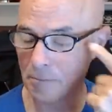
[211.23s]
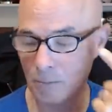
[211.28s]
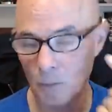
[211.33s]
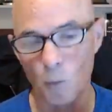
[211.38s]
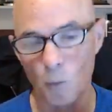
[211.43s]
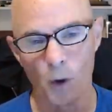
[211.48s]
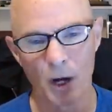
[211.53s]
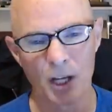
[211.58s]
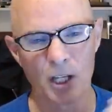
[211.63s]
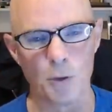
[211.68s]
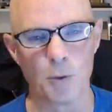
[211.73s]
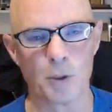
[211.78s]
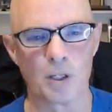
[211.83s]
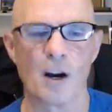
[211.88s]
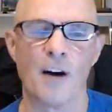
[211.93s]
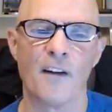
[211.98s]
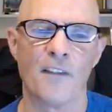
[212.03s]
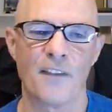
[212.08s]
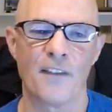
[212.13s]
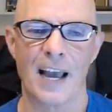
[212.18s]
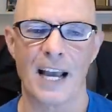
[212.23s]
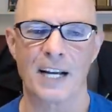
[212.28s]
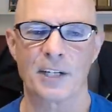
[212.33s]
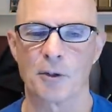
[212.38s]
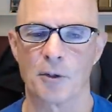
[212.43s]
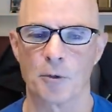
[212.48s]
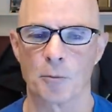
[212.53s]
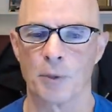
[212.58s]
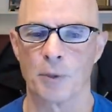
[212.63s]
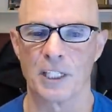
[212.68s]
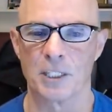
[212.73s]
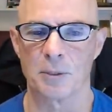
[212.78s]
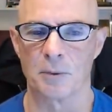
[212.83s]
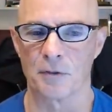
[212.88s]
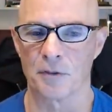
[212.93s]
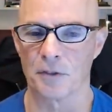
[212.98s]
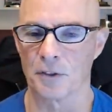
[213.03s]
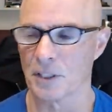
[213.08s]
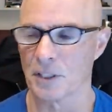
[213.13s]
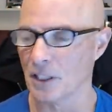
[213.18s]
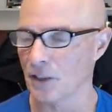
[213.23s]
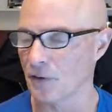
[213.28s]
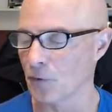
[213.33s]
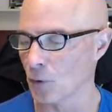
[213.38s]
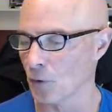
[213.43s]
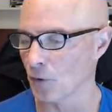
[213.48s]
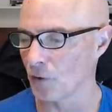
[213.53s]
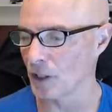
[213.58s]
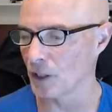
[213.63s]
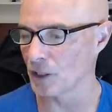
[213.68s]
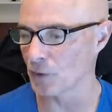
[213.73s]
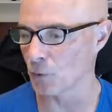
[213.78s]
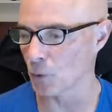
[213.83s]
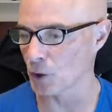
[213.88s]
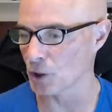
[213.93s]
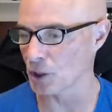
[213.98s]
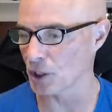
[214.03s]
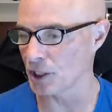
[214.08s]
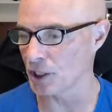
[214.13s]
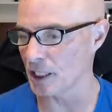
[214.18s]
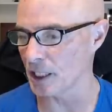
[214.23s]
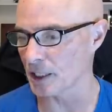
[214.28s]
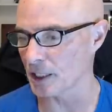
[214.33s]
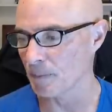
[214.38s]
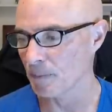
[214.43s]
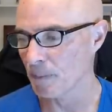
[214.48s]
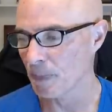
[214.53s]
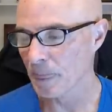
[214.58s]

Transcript: what you would call factory replacement for, the, these four GTs.